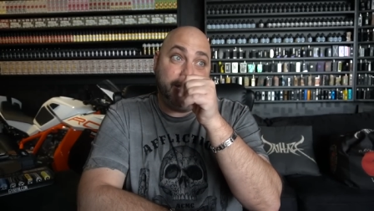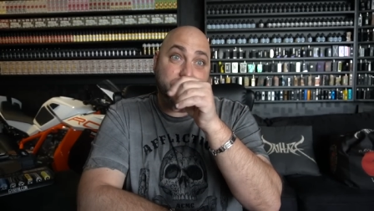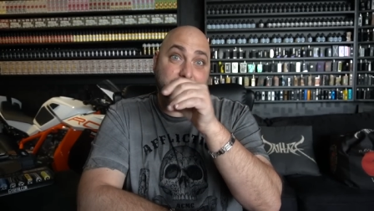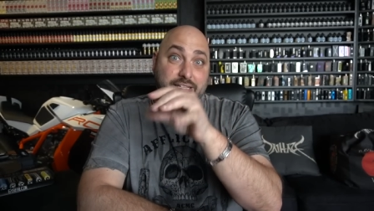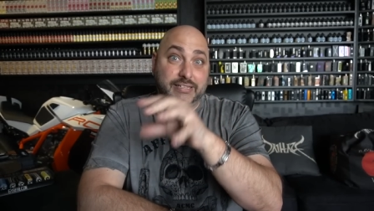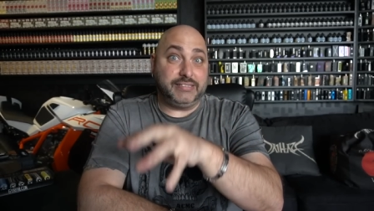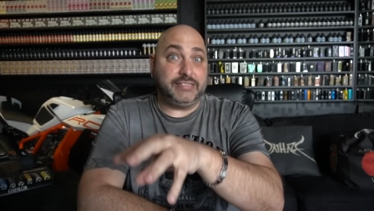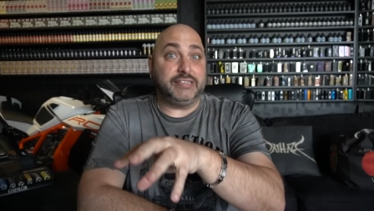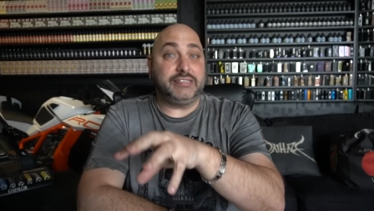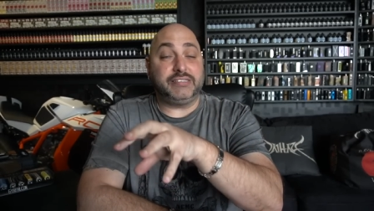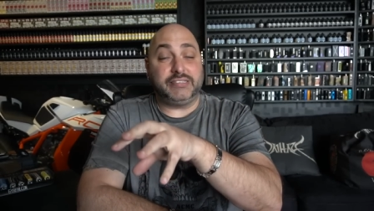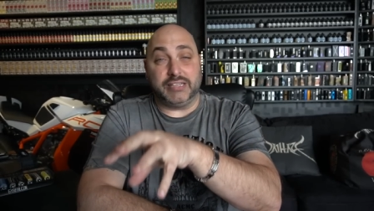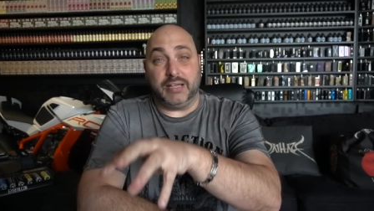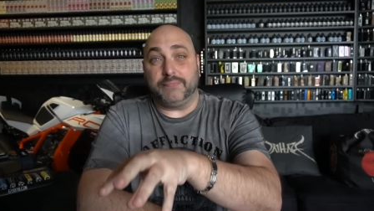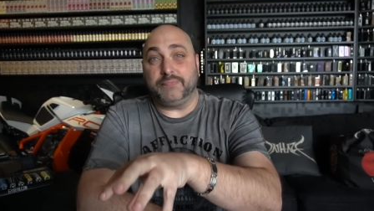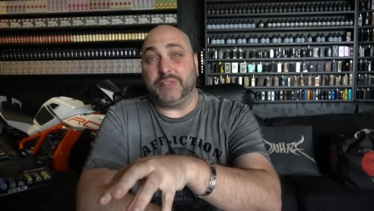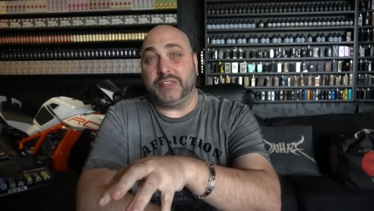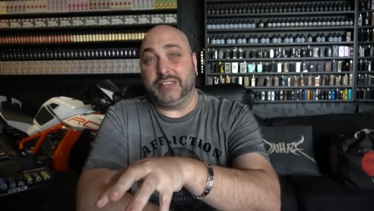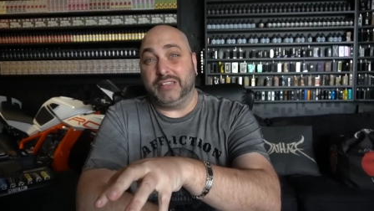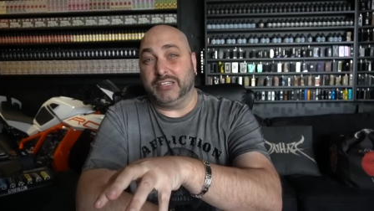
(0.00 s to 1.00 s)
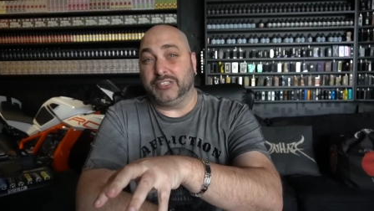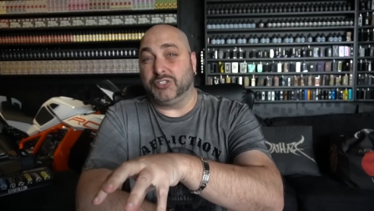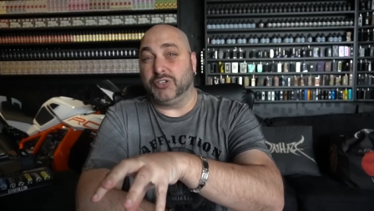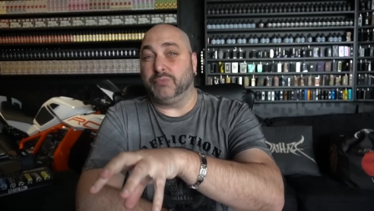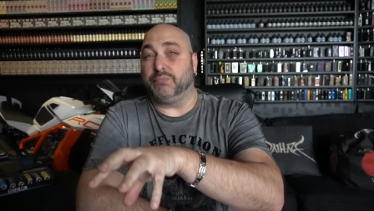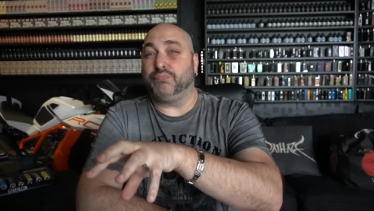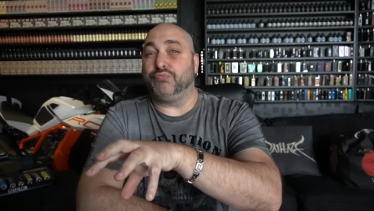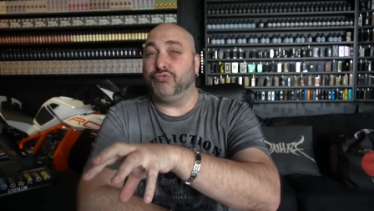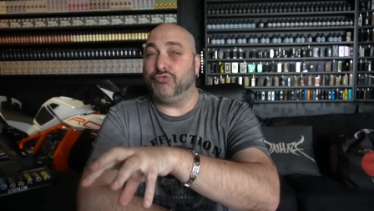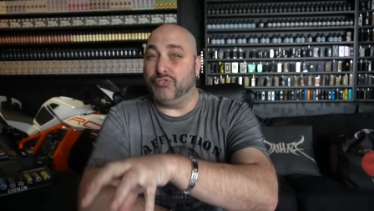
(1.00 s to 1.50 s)
this is something that
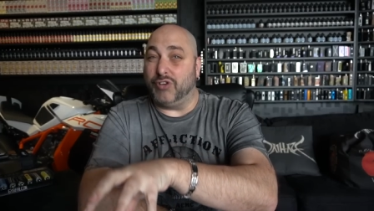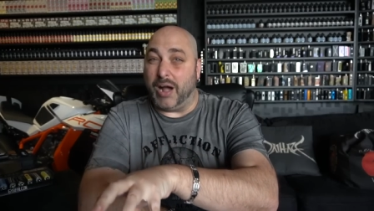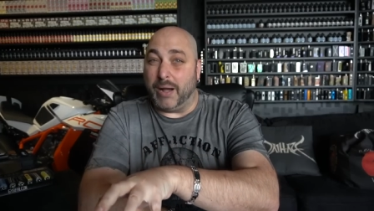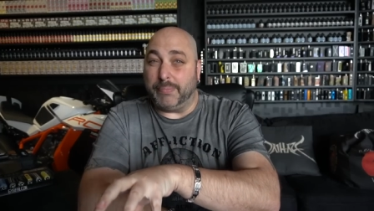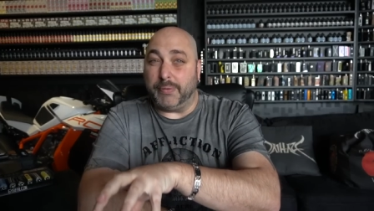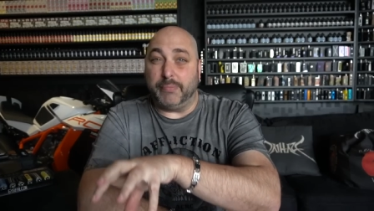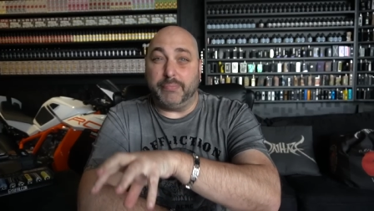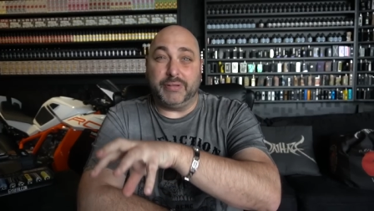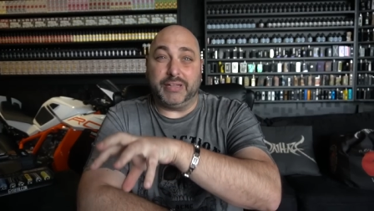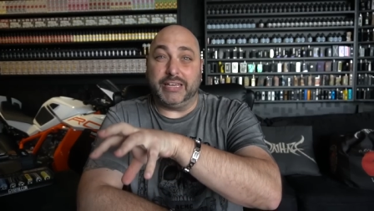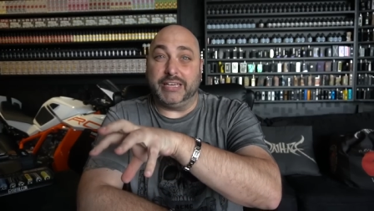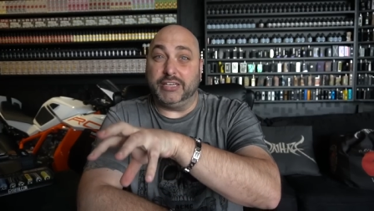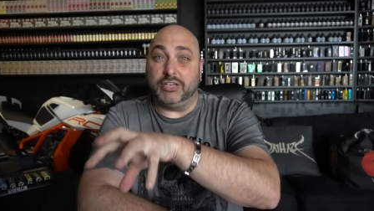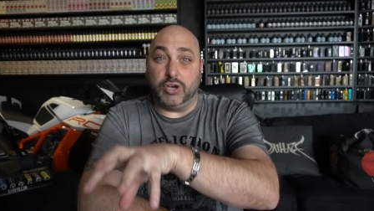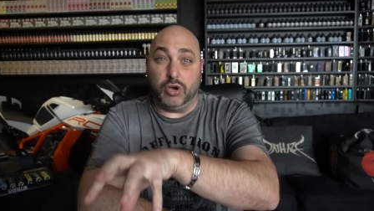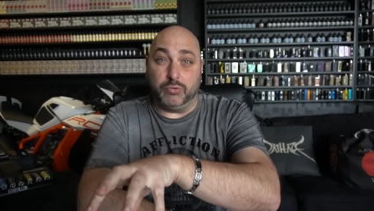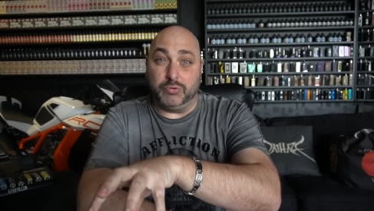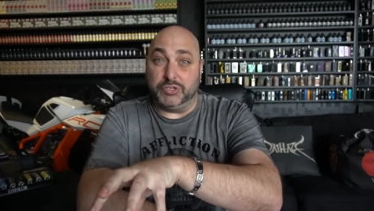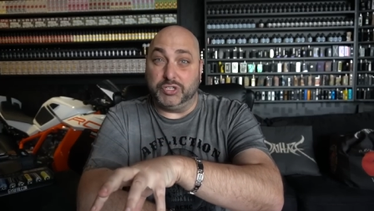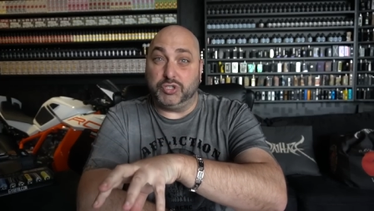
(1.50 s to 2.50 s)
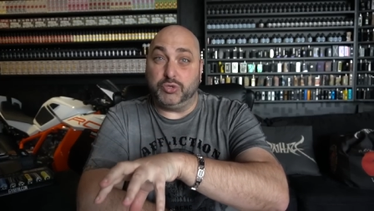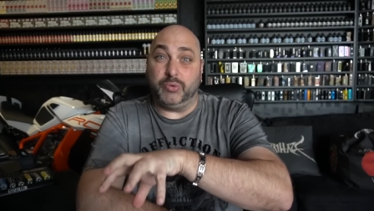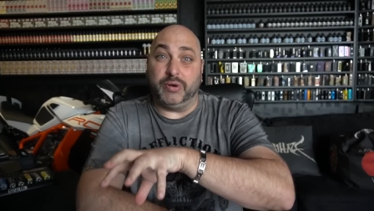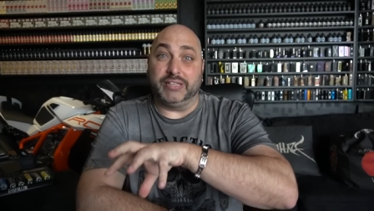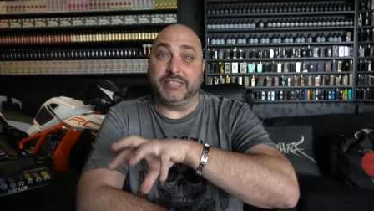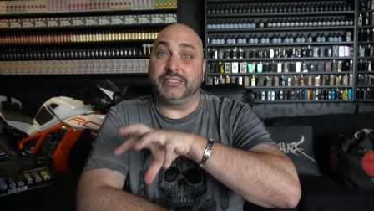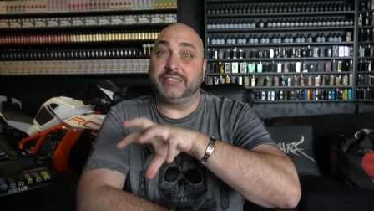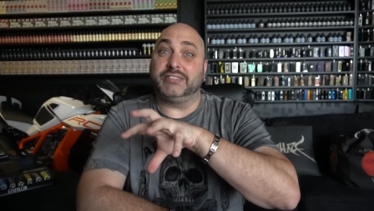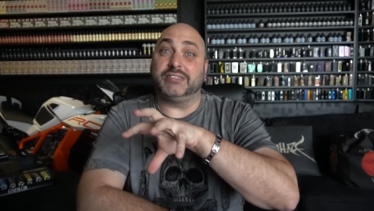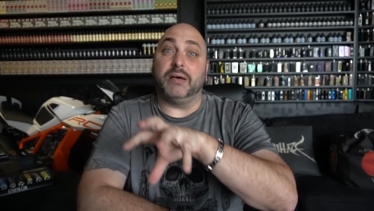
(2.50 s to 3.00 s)
you're probably going to
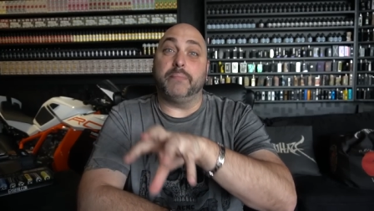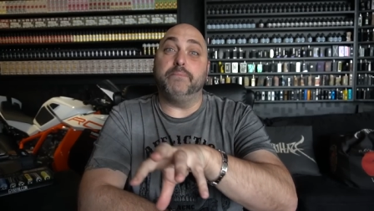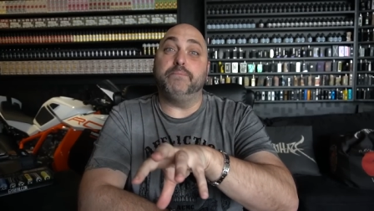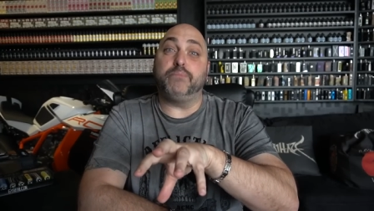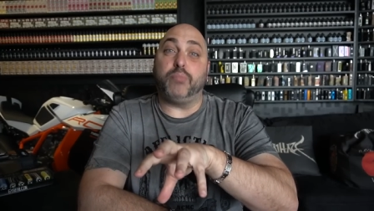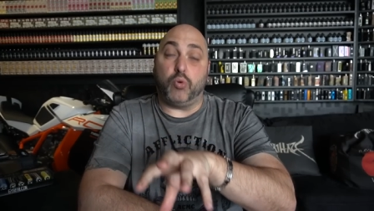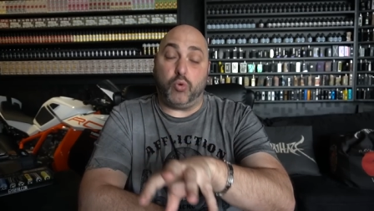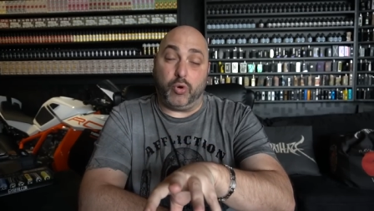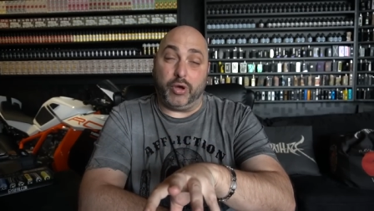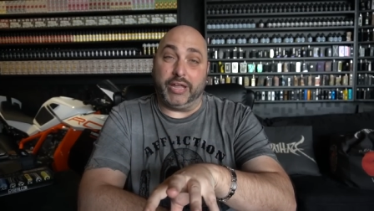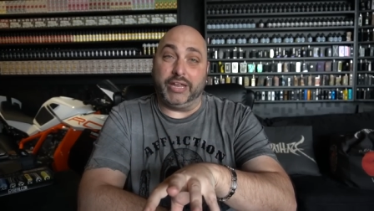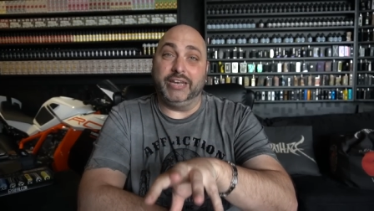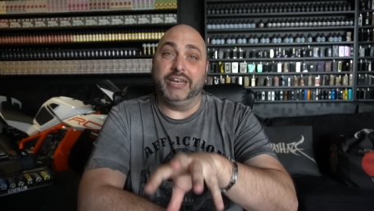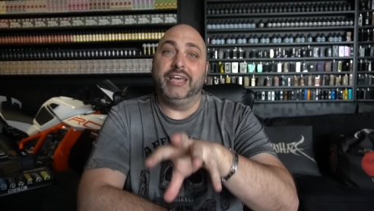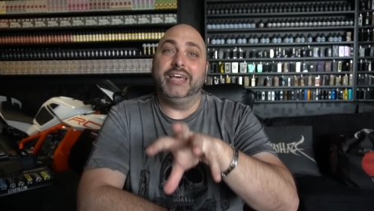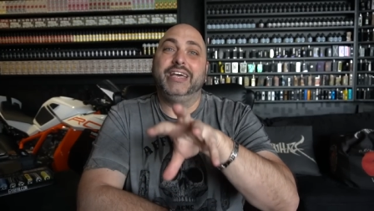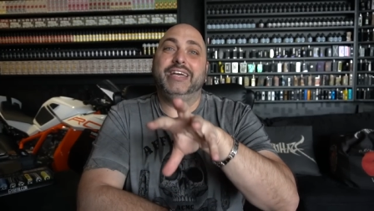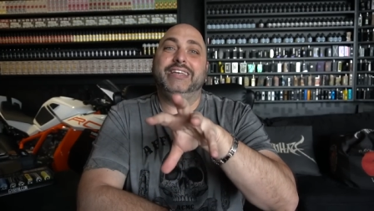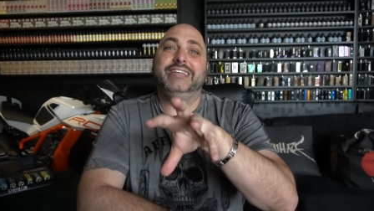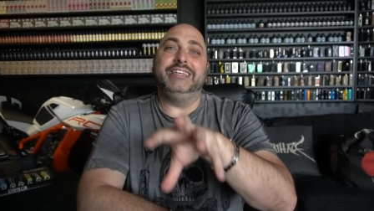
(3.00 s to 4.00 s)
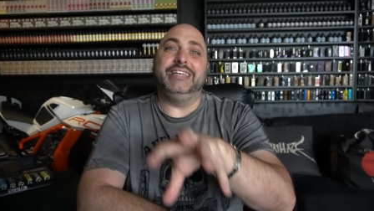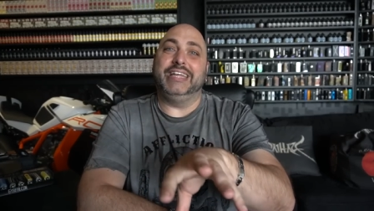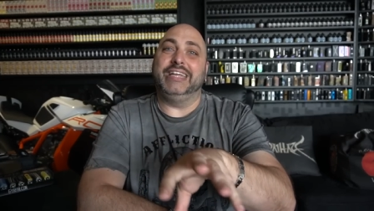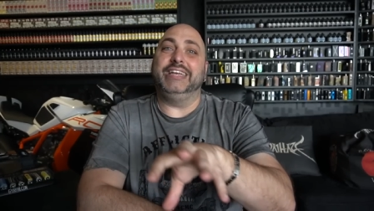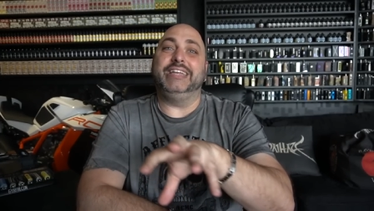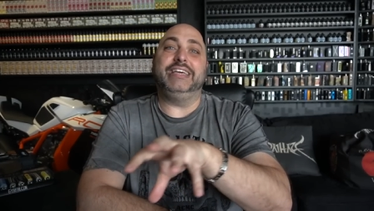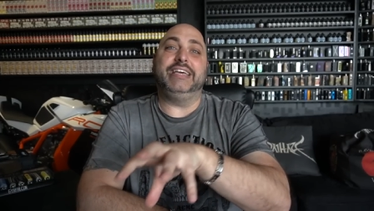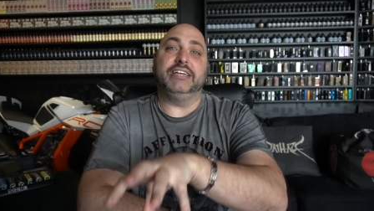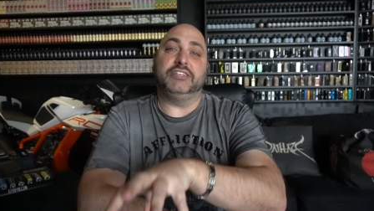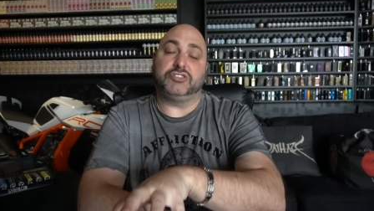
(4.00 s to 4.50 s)
at some point need
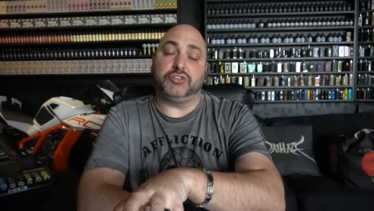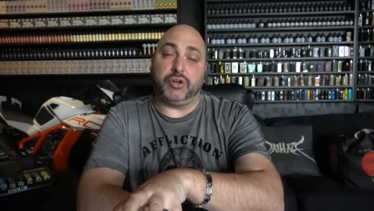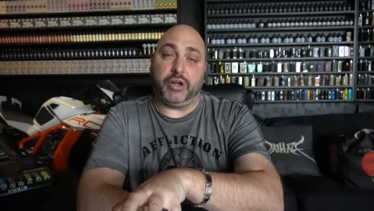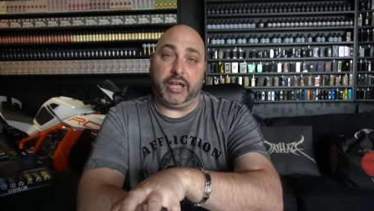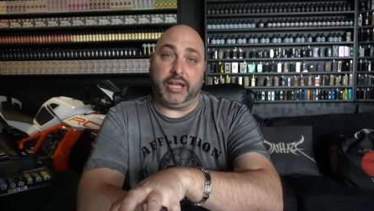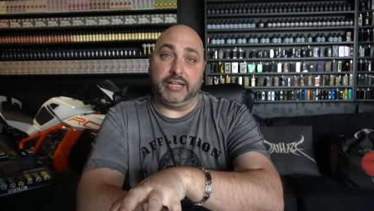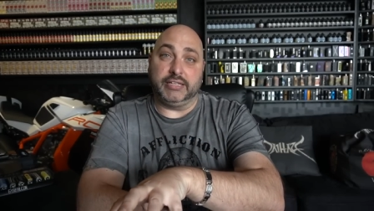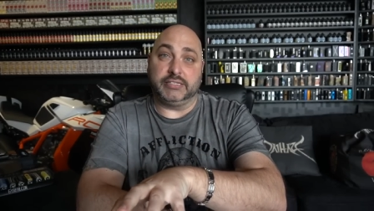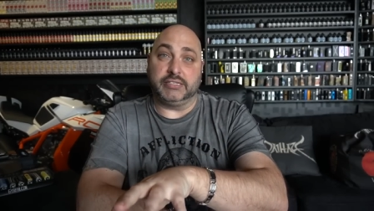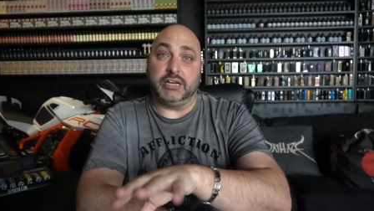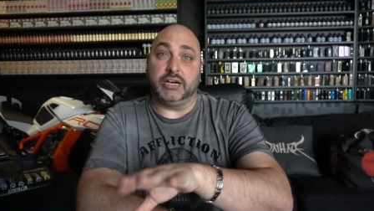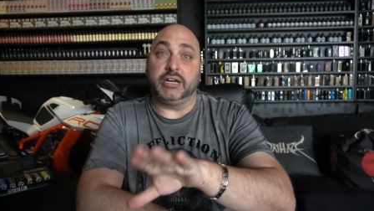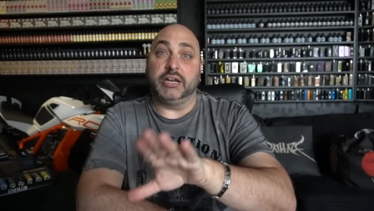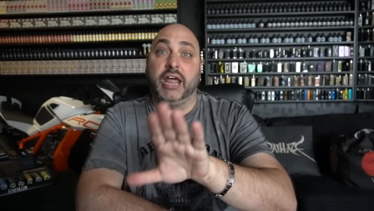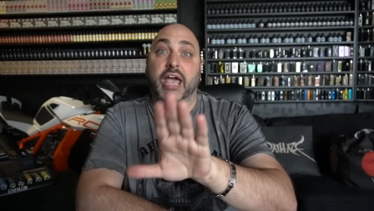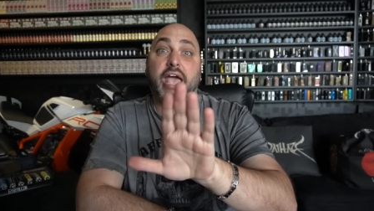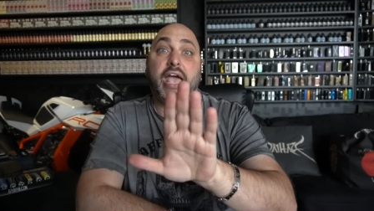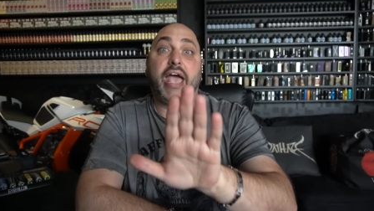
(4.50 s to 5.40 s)
to get your hands on.